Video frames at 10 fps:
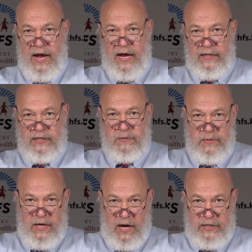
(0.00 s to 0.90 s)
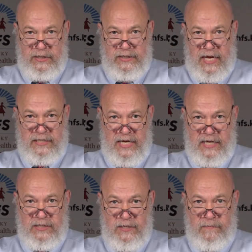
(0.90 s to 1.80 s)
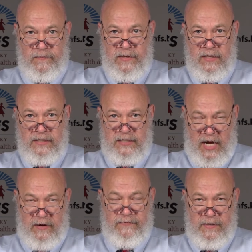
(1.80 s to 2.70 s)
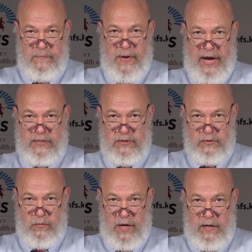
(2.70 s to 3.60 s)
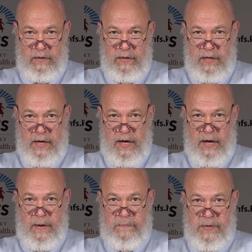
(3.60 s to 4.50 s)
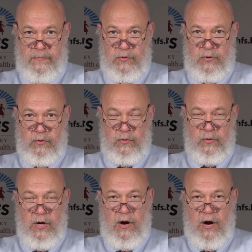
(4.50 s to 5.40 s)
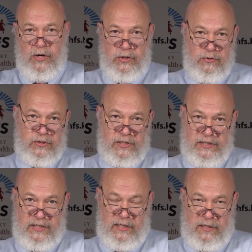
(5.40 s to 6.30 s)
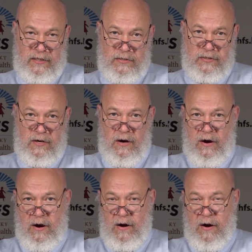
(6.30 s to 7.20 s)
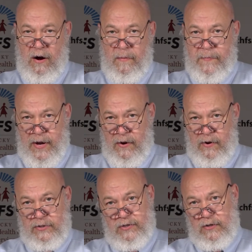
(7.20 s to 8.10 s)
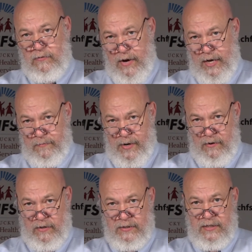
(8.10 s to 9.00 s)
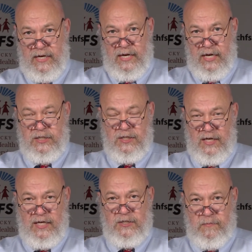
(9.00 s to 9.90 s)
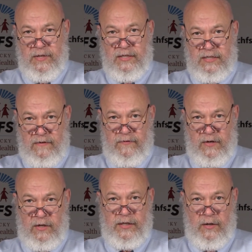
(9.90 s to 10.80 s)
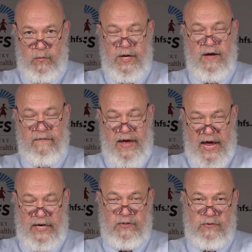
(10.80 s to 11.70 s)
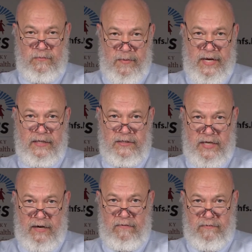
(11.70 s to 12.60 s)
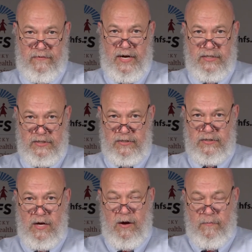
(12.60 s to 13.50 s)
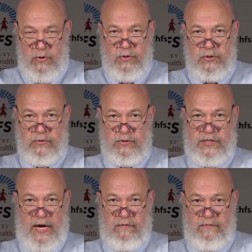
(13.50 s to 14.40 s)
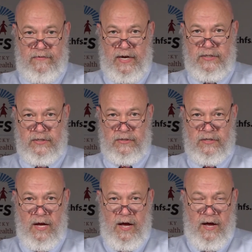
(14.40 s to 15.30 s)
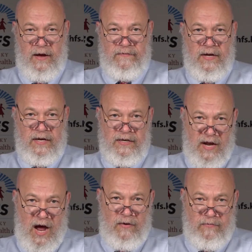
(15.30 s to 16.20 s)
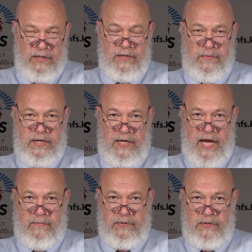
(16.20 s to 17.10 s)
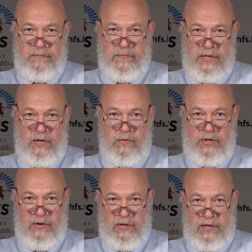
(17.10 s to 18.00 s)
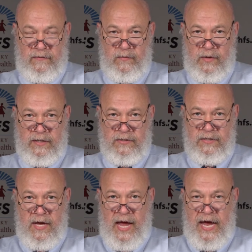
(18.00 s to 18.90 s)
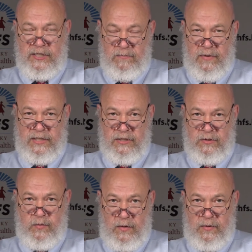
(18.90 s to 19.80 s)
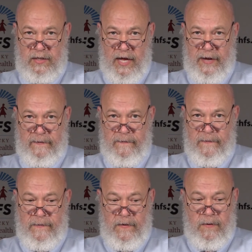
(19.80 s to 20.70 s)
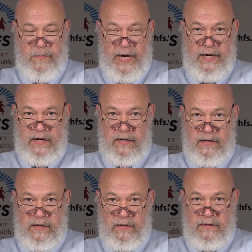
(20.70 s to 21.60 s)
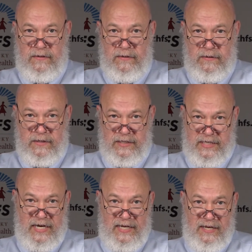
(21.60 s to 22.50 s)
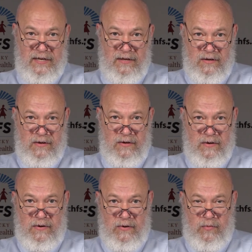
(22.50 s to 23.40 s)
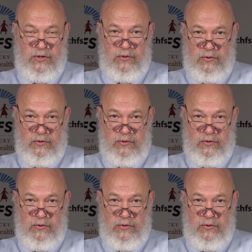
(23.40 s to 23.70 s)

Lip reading: let's be honest, that's had some tough impacts as well. People who are used to seeing us, our parents, our grandparents. It's been difficult, and we have had to make sacrifices, personal sacrifices, of not really being able to be with our loved ones as much as we would like. But Kentucky, when you